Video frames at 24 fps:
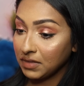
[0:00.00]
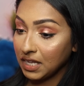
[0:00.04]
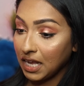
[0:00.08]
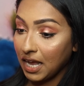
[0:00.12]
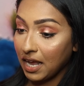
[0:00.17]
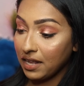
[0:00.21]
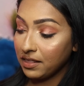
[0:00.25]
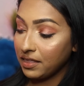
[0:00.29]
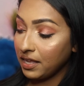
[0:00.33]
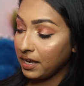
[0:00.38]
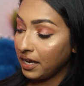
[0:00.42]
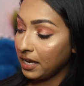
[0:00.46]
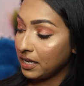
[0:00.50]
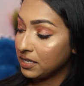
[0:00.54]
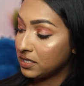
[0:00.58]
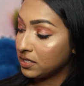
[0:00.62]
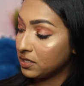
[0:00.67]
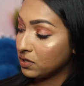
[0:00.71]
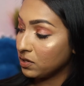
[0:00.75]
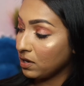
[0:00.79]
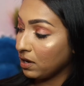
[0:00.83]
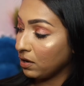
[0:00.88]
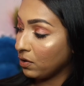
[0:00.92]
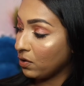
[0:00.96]
I think
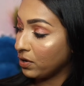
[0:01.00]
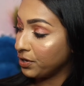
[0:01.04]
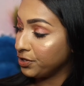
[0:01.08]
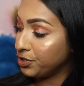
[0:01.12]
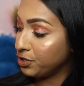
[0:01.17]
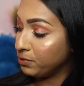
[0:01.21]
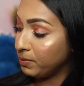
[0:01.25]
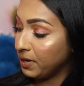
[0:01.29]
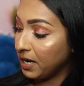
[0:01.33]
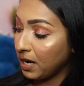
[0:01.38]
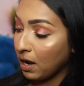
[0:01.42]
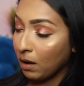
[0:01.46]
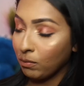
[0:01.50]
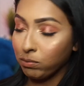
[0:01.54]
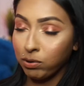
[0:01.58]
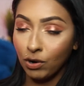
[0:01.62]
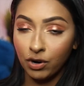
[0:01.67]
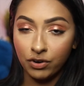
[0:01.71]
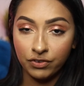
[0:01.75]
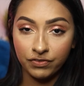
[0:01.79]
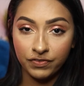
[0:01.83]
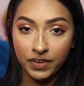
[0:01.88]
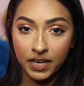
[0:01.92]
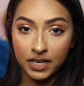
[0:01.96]
it's going to be a
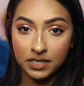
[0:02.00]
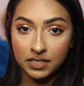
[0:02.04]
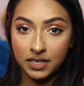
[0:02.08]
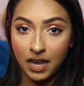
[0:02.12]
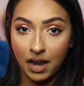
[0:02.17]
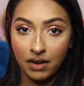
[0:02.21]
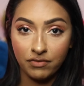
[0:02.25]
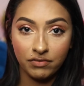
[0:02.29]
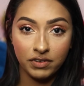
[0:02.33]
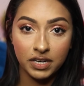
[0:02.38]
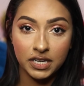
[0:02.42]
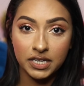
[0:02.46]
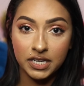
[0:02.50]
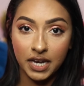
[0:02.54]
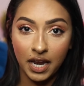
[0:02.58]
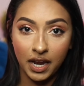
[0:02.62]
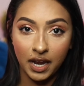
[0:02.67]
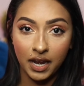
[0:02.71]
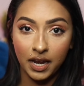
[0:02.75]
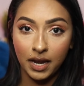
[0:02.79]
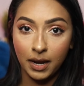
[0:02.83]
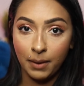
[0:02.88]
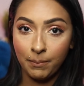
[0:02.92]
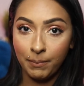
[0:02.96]
perfect
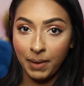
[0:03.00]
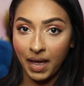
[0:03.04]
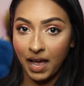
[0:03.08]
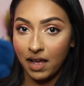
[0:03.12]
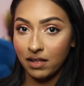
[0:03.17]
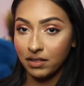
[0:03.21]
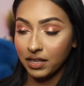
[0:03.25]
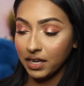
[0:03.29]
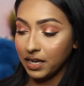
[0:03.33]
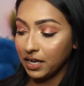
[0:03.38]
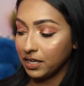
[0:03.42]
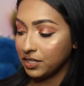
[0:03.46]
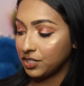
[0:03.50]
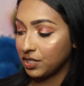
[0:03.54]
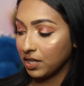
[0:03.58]
everyday palette.